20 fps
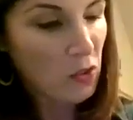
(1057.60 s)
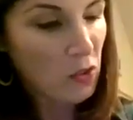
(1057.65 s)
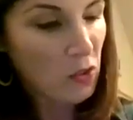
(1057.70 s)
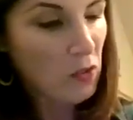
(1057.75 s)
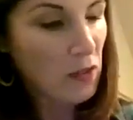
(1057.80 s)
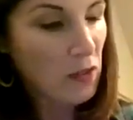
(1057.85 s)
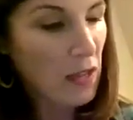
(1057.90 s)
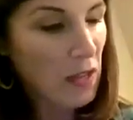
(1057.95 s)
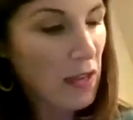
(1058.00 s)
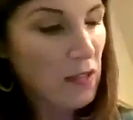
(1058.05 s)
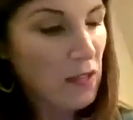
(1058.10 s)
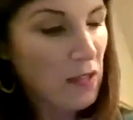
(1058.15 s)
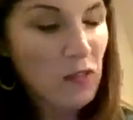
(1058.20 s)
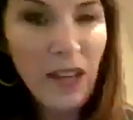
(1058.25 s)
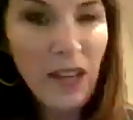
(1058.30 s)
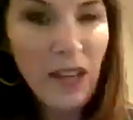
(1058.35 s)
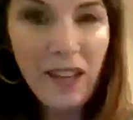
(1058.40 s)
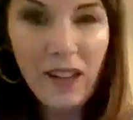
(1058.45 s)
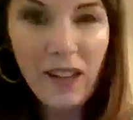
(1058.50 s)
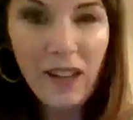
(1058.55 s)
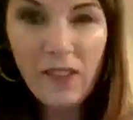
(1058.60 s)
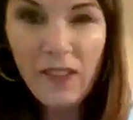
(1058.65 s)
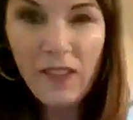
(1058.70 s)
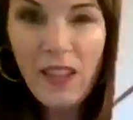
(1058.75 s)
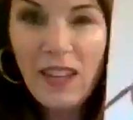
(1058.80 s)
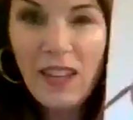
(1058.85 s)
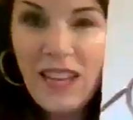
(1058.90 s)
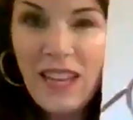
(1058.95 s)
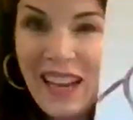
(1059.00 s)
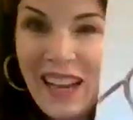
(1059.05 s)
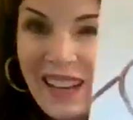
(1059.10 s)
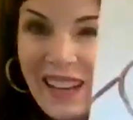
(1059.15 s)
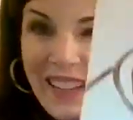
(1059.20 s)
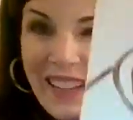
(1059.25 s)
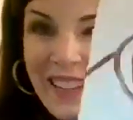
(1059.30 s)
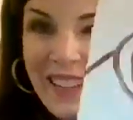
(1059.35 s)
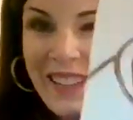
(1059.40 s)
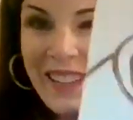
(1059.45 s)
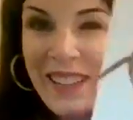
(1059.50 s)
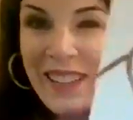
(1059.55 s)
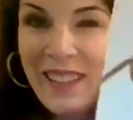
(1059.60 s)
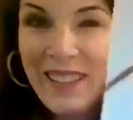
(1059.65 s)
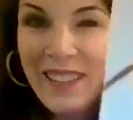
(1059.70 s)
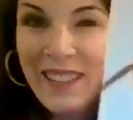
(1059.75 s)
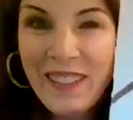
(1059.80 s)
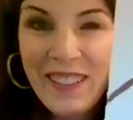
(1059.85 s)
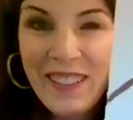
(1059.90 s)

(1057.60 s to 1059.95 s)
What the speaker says: two lines right here for the neck.